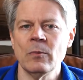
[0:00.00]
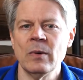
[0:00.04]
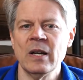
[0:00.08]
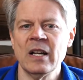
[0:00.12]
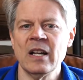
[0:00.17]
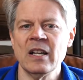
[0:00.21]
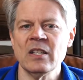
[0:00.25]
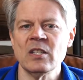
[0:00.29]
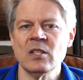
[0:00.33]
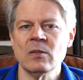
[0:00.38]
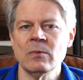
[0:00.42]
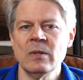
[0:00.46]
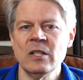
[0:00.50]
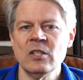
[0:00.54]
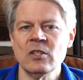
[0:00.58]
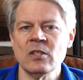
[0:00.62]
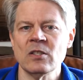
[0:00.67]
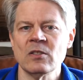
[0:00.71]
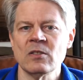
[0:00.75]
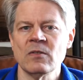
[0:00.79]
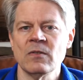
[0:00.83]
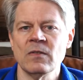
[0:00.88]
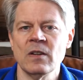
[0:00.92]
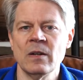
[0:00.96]
when I
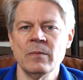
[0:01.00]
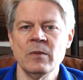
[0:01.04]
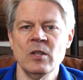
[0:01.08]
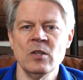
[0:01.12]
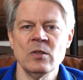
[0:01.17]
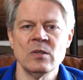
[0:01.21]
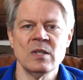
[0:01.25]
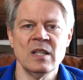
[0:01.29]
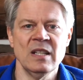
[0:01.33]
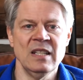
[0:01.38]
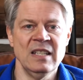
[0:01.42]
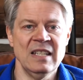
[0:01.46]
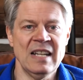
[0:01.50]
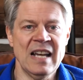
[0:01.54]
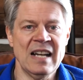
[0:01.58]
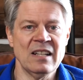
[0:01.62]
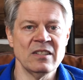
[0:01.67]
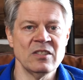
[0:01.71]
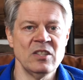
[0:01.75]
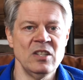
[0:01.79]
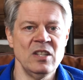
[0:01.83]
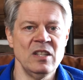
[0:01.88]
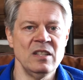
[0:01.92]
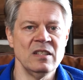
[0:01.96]
switched from using
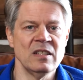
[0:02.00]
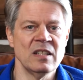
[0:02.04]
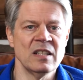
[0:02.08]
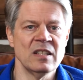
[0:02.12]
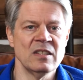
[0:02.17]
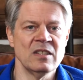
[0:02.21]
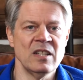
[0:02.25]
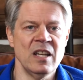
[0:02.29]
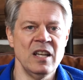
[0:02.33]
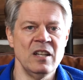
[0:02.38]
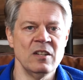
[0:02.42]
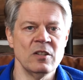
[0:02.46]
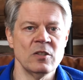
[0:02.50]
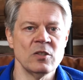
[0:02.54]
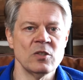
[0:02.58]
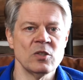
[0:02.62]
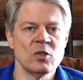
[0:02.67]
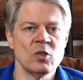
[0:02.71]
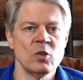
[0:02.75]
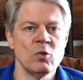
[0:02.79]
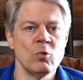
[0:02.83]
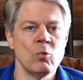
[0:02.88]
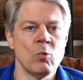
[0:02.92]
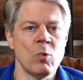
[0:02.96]
Nalgene containers
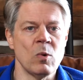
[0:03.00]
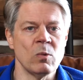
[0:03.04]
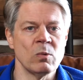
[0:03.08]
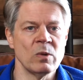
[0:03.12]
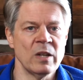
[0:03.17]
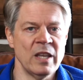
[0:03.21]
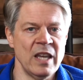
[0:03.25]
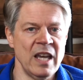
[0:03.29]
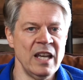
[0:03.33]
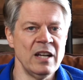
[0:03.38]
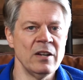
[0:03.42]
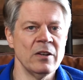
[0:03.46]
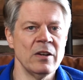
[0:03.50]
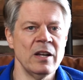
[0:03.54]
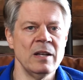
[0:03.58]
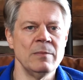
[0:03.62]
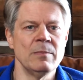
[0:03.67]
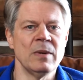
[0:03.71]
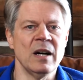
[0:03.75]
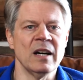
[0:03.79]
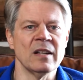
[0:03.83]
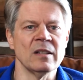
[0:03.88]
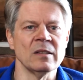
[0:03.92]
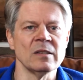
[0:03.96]
to
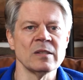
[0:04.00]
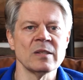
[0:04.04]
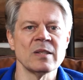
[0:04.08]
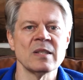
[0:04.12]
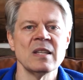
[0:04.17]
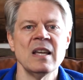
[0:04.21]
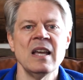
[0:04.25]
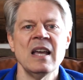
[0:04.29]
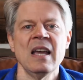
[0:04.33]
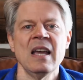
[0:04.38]
Gatorade bottles,